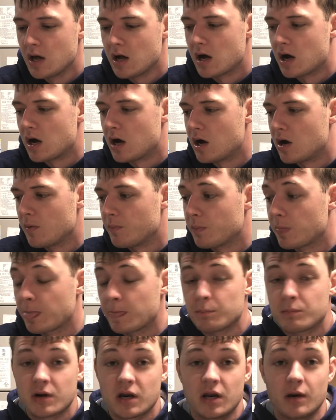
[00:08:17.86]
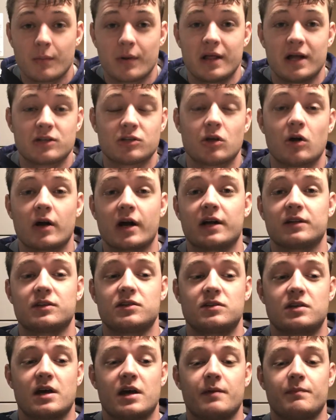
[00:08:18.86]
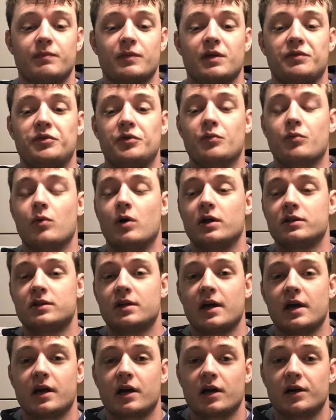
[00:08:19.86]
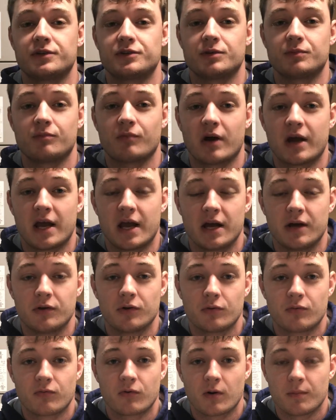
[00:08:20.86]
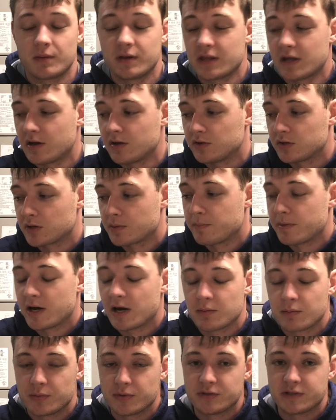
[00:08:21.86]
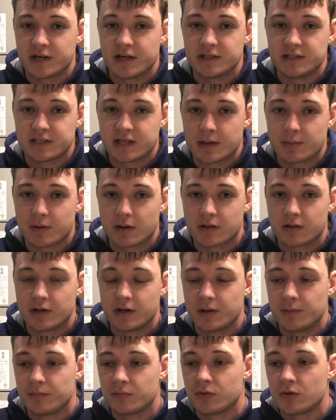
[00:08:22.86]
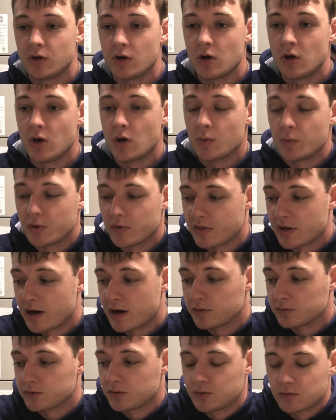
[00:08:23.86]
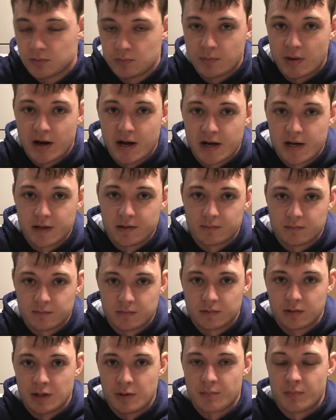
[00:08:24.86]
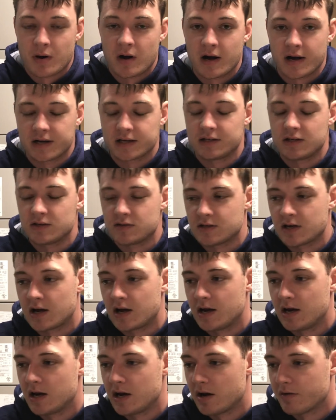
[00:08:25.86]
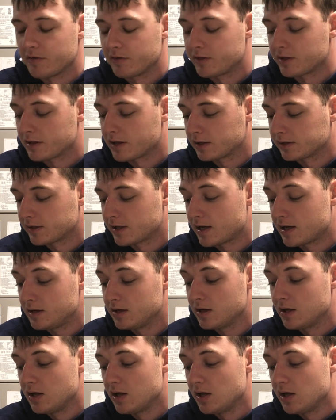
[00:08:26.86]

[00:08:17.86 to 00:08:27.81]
But anyway, that's all I got to say. If you want a custom handle from me that is compatible with Sage Samick limbs without my limb pocket design and everything like that,